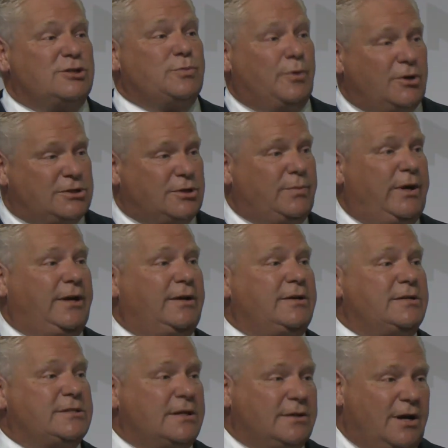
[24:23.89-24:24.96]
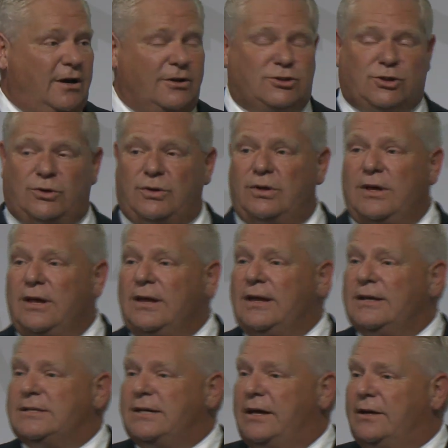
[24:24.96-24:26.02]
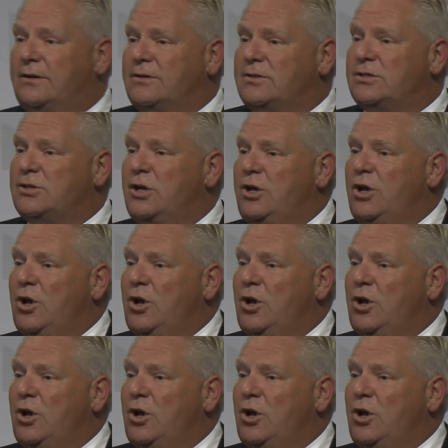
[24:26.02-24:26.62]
sports arenas, and cultural centers.